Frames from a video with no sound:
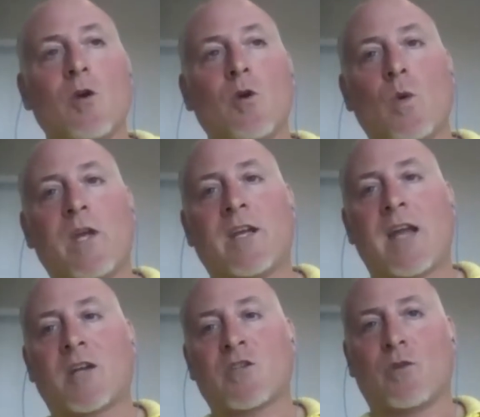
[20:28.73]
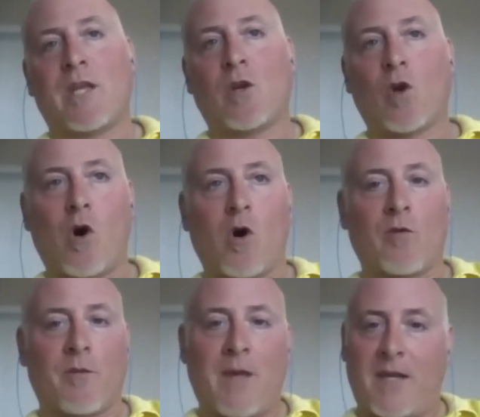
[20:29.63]
We can actually call
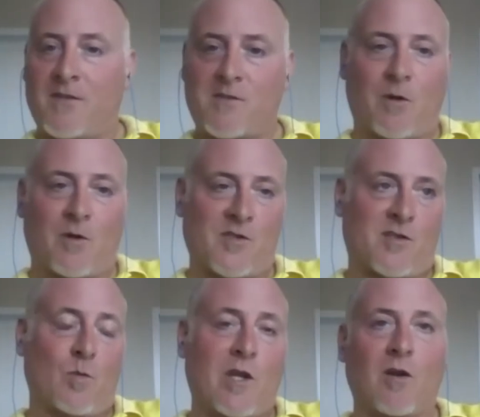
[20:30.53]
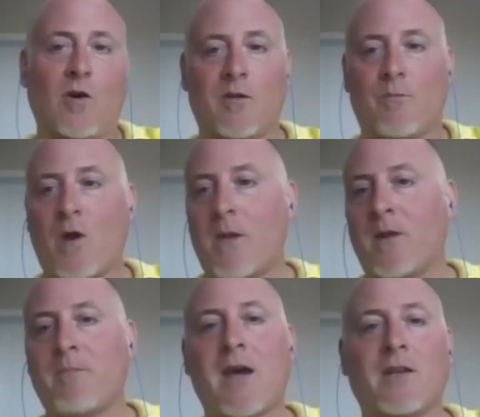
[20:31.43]
the maintenance person. We can call the property
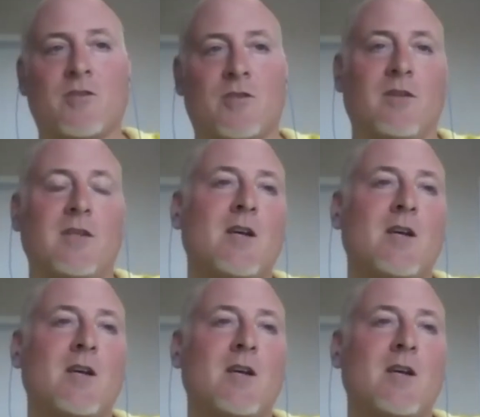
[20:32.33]
manager.